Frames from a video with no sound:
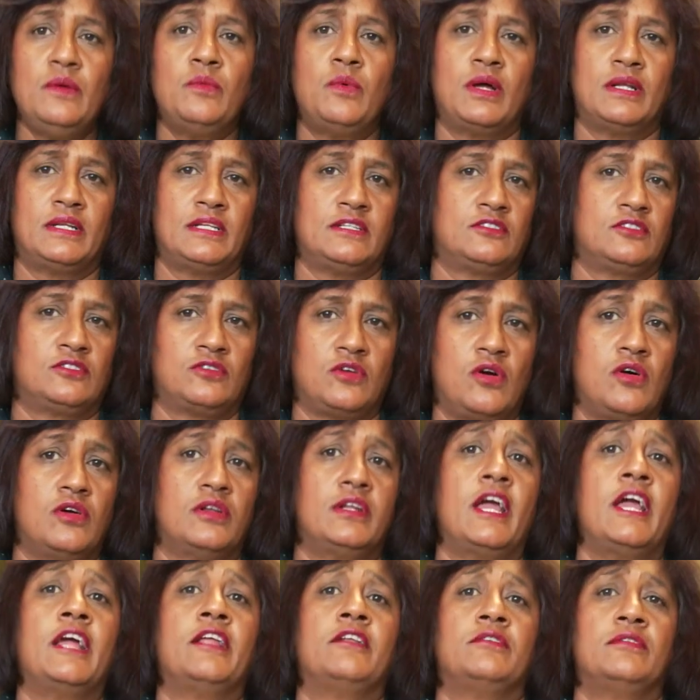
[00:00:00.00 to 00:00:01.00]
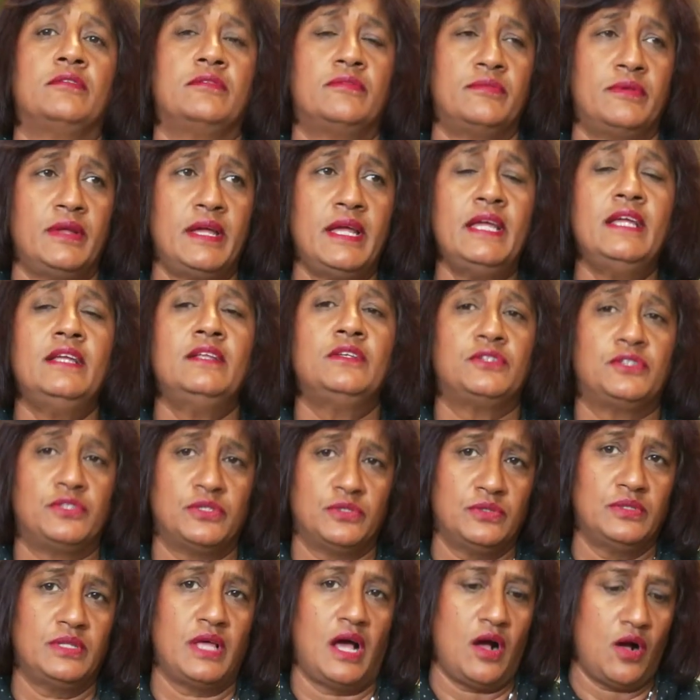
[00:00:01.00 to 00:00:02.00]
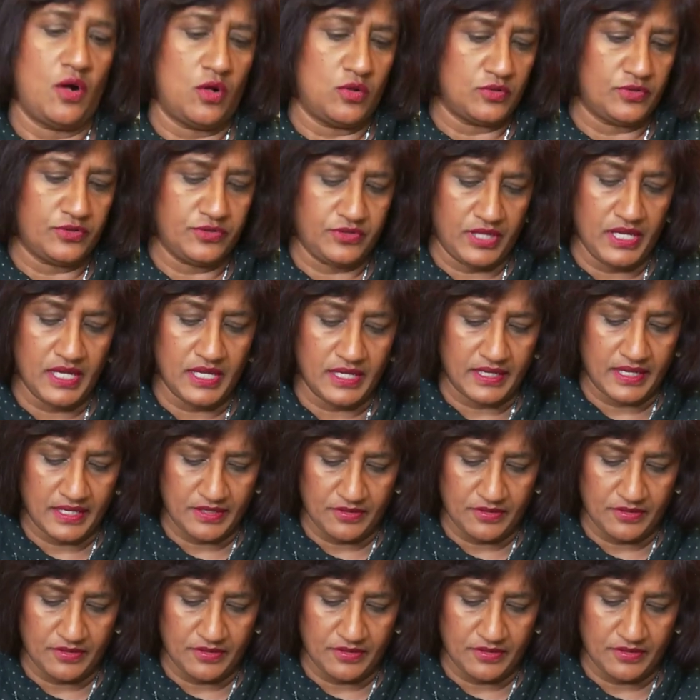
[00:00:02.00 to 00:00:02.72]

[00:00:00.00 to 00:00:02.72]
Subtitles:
what it's got and redo the whole thing.